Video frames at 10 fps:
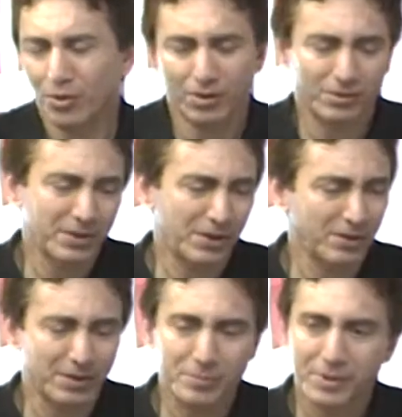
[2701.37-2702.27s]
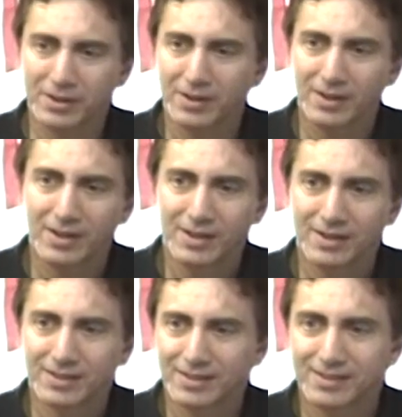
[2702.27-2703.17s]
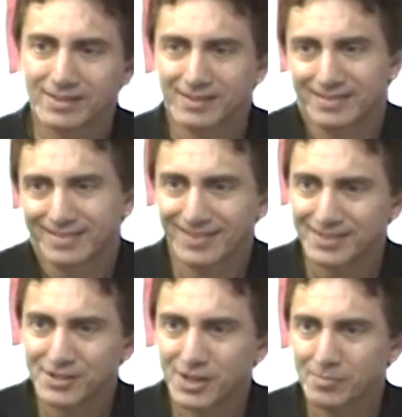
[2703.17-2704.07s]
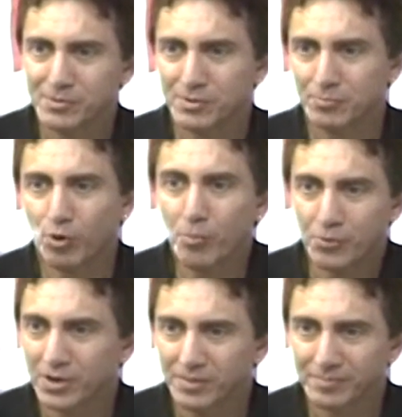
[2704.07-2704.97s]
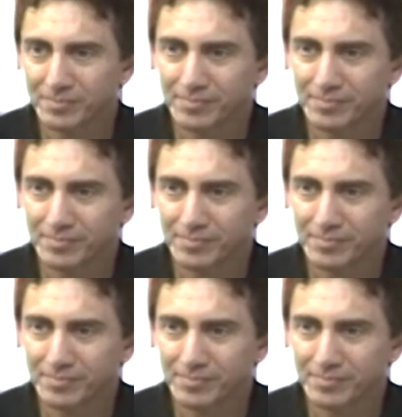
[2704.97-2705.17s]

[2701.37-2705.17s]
all, you know, I mean, it seems appropriate.